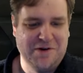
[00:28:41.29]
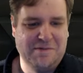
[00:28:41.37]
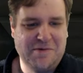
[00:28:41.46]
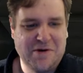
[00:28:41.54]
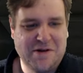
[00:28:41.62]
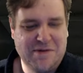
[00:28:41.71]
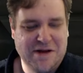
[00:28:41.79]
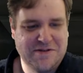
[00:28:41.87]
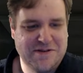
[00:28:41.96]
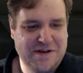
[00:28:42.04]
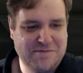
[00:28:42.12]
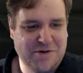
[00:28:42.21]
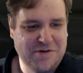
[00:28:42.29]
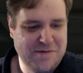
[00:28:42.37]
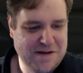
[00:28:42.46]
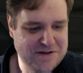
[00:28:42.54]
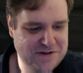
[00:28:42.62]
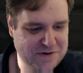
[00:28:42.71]
I'm only going to be able to. I'm not going to be
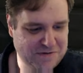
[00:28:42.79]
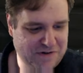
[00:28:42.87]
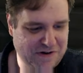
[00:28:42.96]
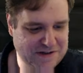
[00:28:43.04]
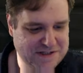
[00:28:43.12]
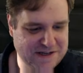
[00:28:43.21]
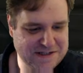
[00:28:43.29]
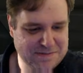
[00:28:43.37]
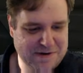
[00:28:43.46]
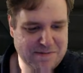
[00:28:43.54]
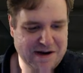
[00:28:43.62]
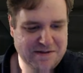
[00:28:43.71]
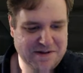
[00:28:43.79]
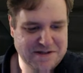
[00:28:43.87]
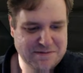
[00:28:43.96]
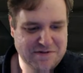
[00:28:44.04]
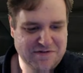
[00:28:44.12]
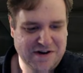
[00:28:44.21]
able to talk very sensibly about those.
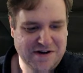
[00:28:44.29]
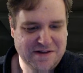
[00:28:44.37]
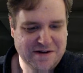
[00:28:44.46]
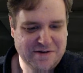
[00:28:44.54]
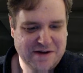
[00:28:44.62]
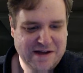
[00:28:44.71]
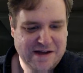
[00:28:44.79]
I'm afraid, though.